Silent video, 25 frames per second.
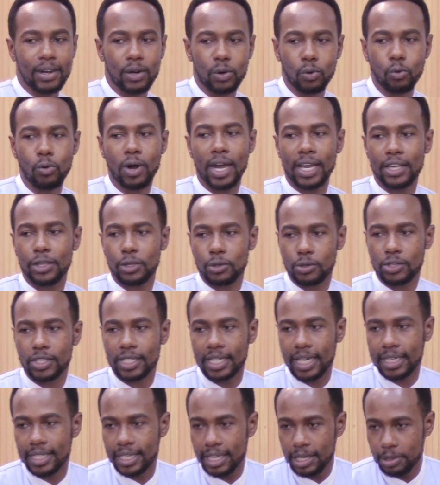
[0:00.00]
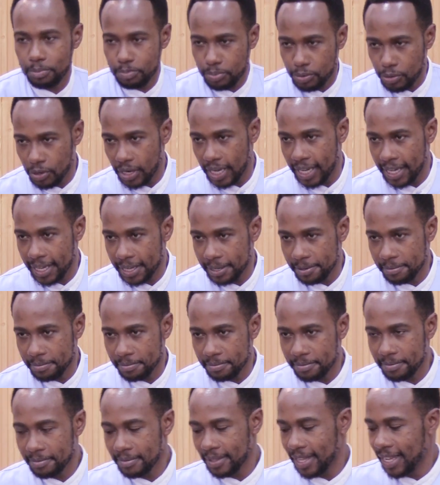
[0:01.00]
why you started praying.
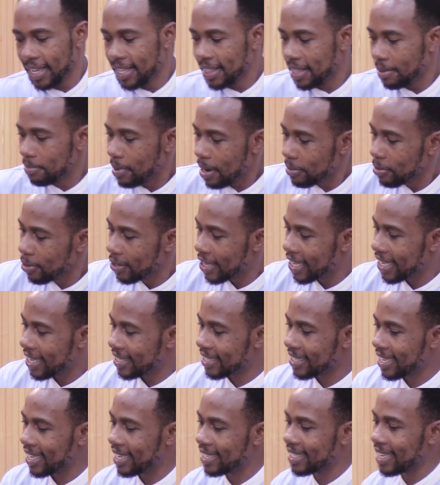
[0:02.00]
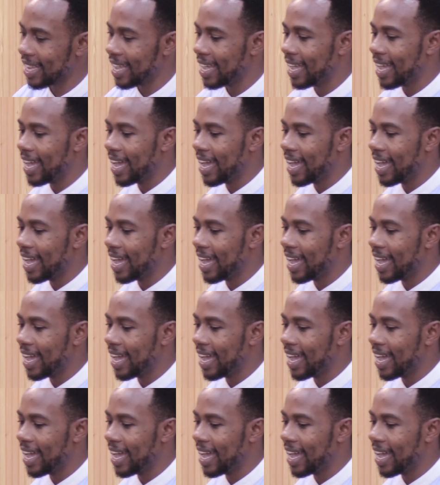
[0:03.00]
The Bible here says,